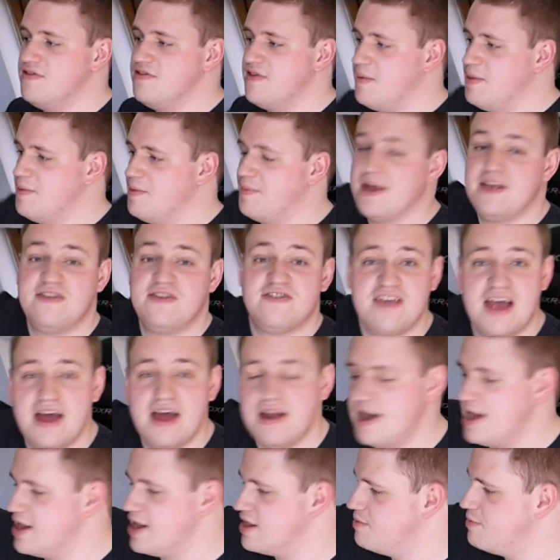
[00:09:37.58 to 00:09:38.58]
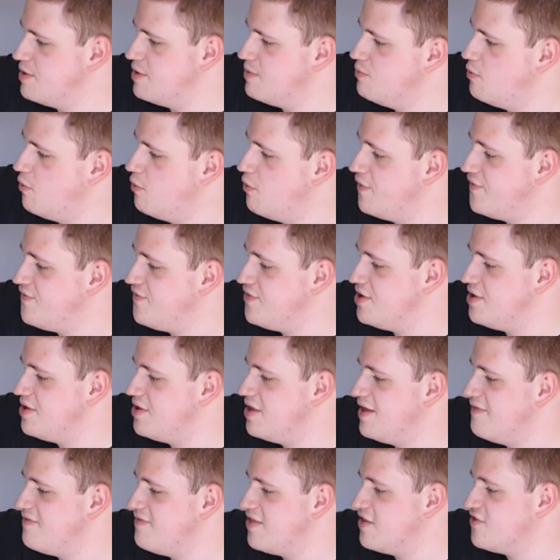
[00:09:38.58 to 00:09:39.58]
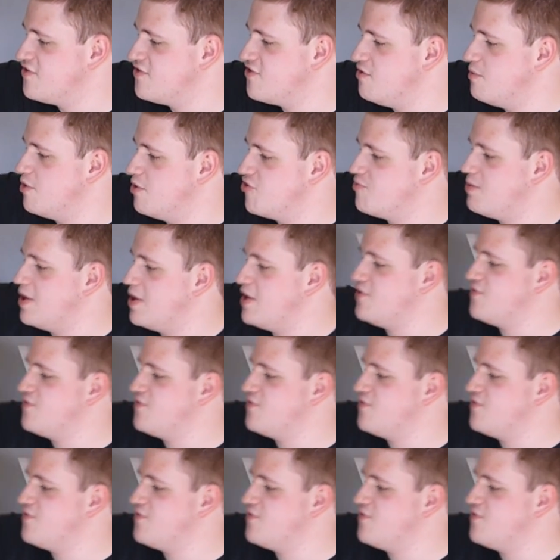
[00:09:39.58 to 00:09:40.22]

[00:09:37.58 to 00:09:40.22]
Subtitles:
dumb the bass down a little bit more if there's too much